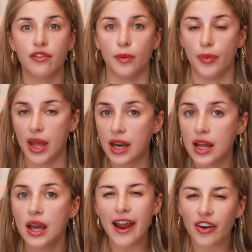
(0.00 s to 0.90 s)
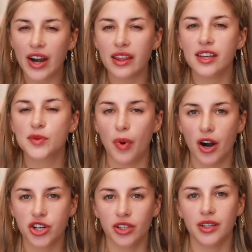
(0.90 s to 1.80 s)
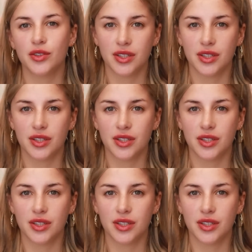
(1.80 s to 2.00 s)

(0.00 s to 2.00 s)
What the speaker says: ever been. I credit this partially